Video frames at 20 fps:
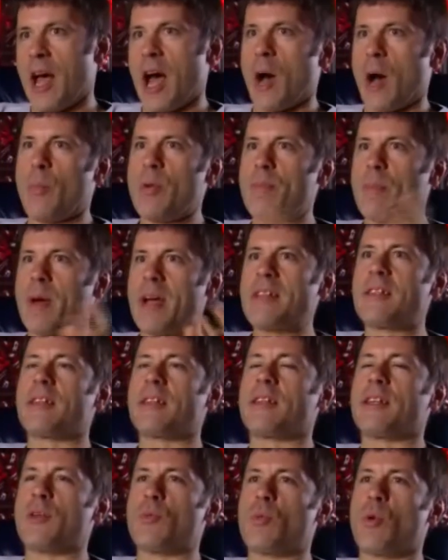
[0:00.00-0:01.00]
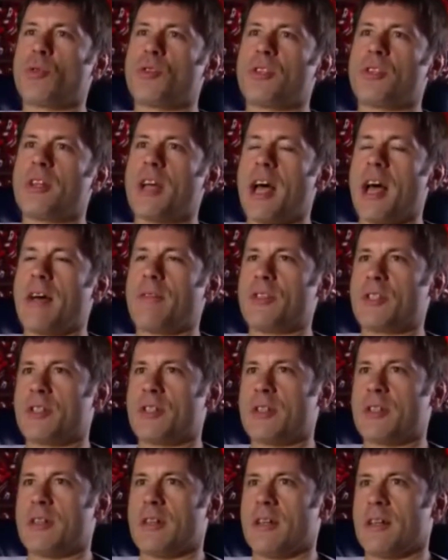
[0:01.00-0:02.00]
And we basically wanted to have
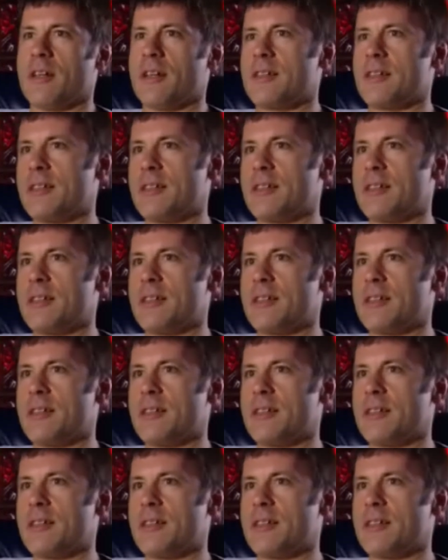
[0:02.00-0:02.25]
a